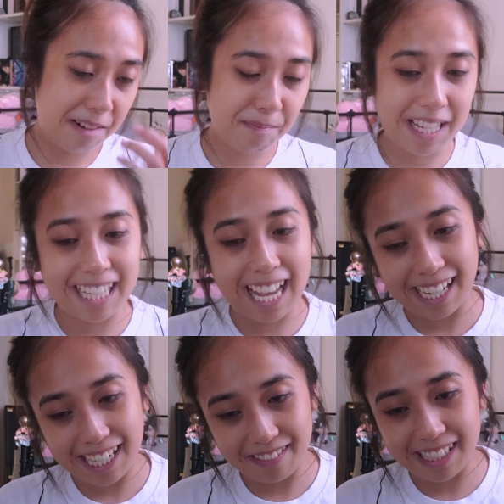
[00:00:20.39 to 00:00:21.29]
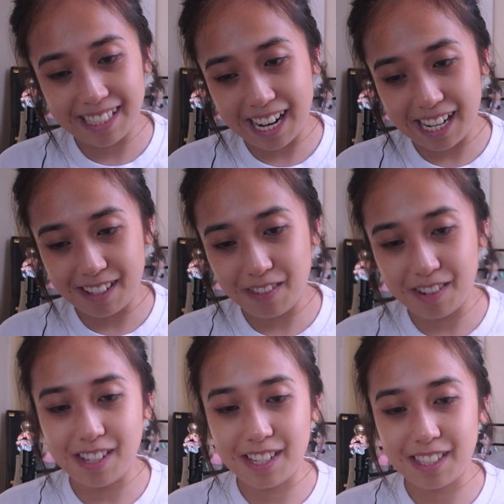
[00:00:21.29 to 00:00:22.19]
I'm like kind of excited for
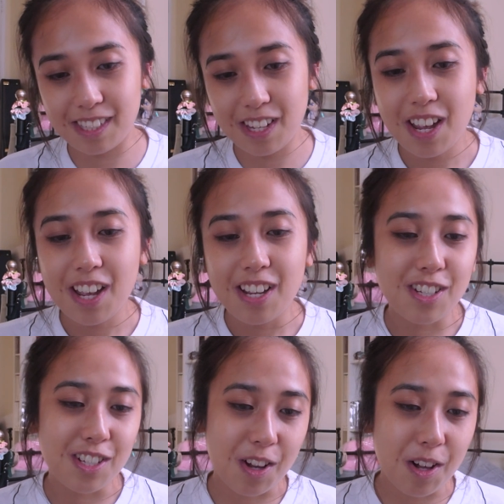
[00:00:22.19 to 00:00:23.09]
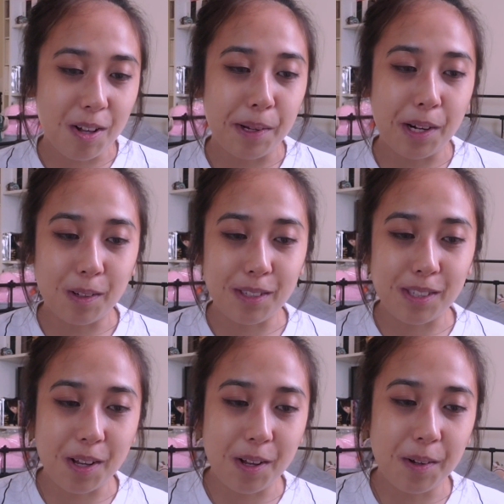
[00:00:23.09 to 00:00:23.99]
this show but
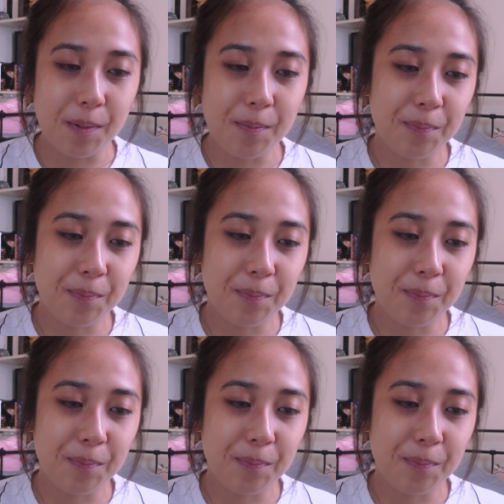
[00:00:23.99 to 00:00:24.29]
also